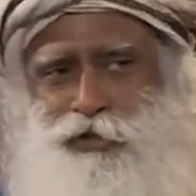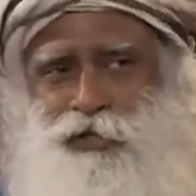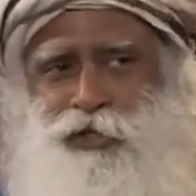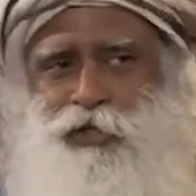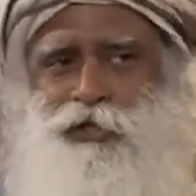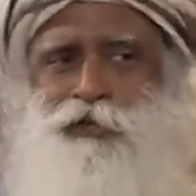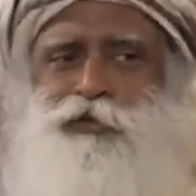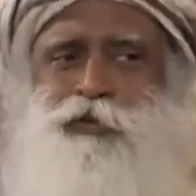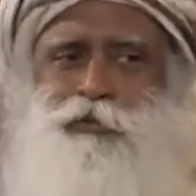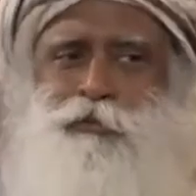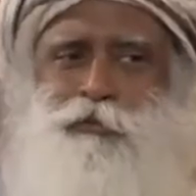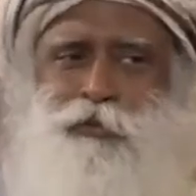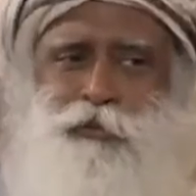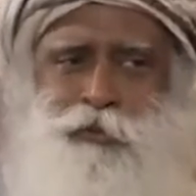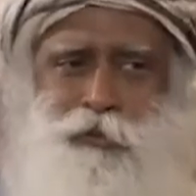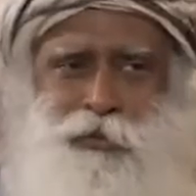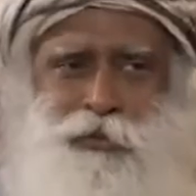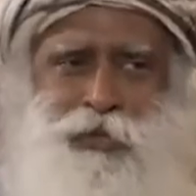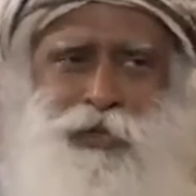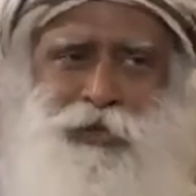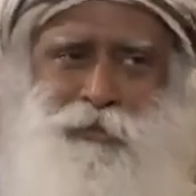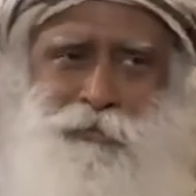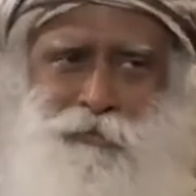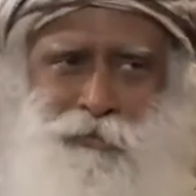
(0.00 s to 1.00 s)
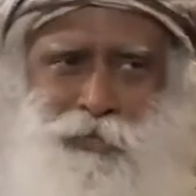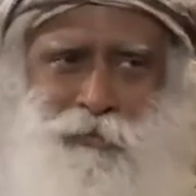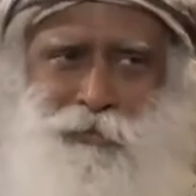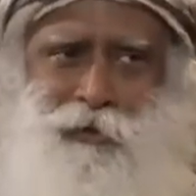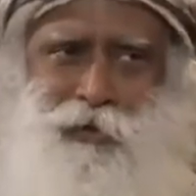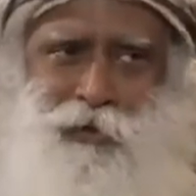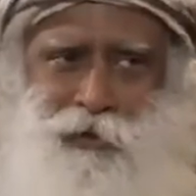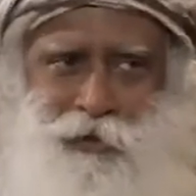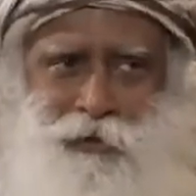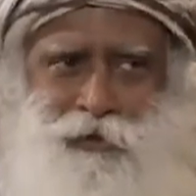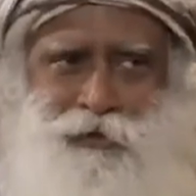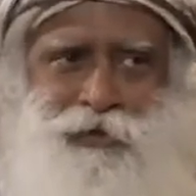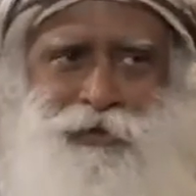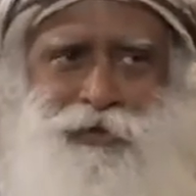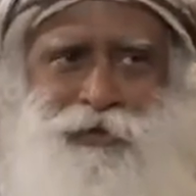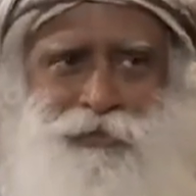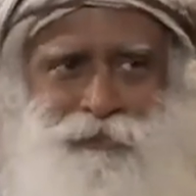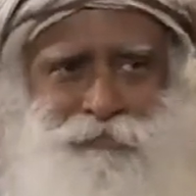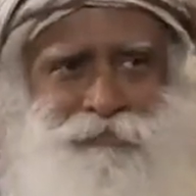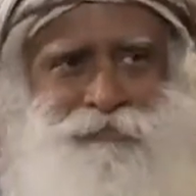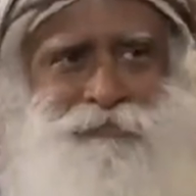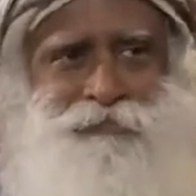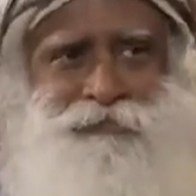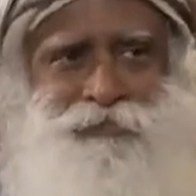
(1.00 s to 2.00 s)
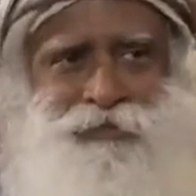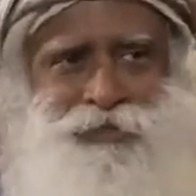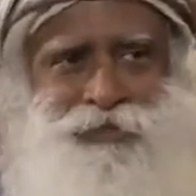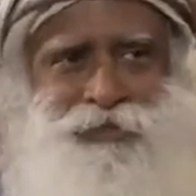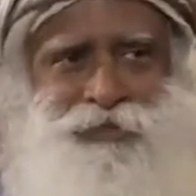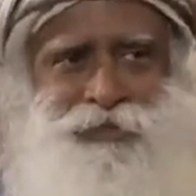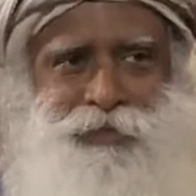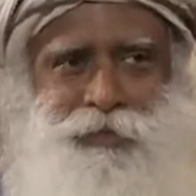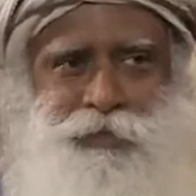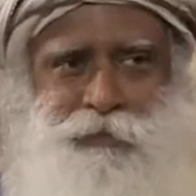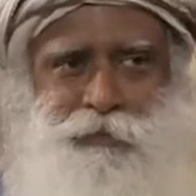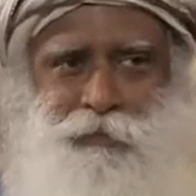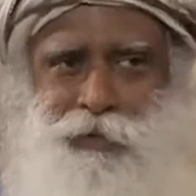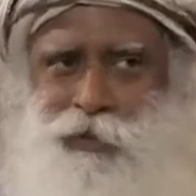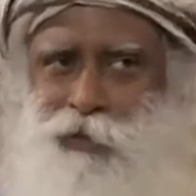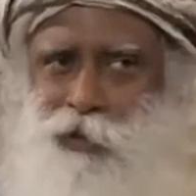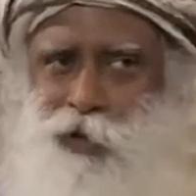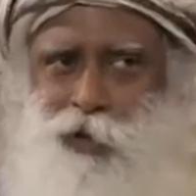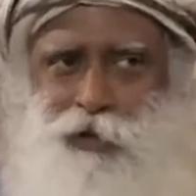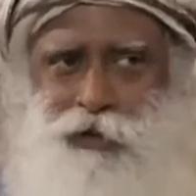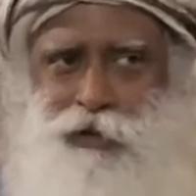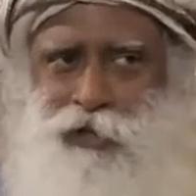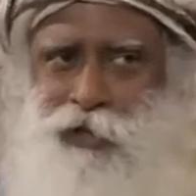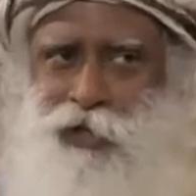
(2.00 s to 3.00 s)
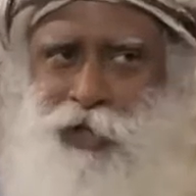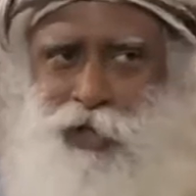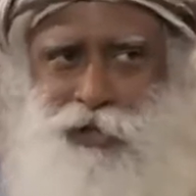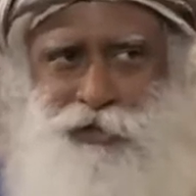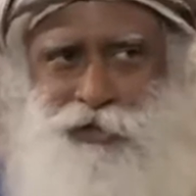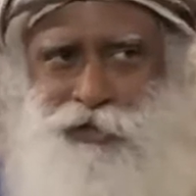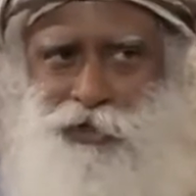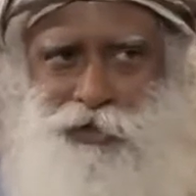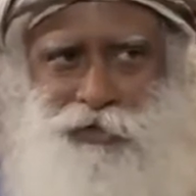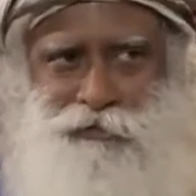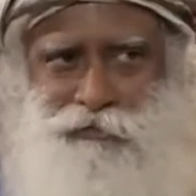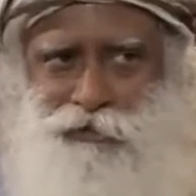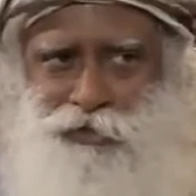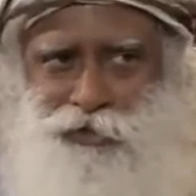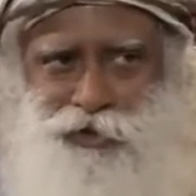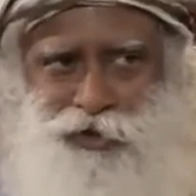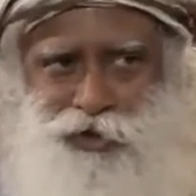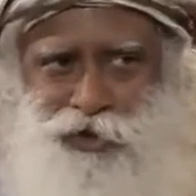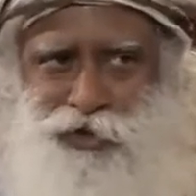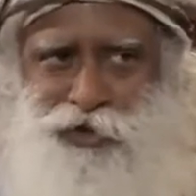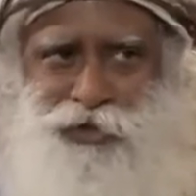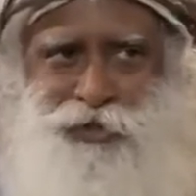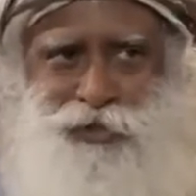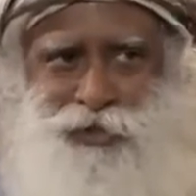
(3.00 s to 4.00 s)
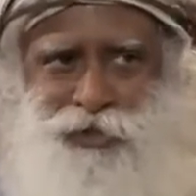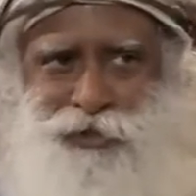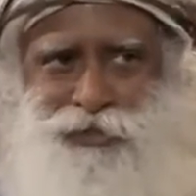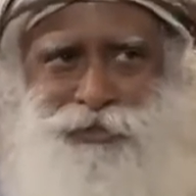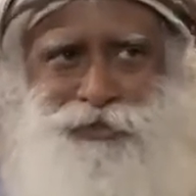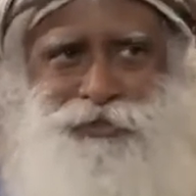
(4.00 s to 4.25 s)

I know the program may be closing, but not the last year of engineering,